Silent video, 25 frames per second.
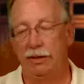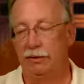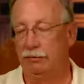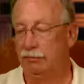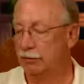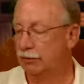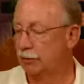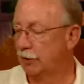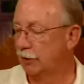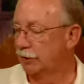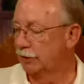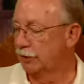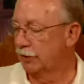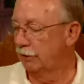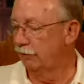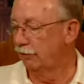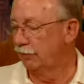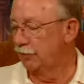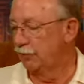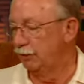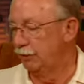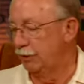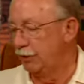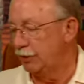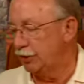He was on some of
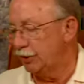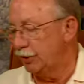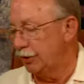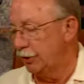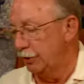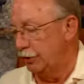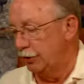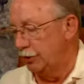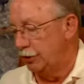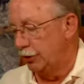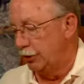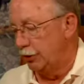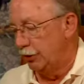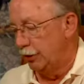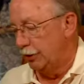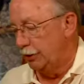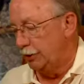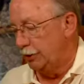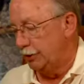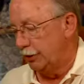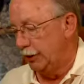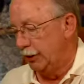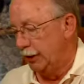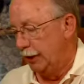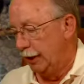his missionary
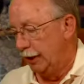journeys.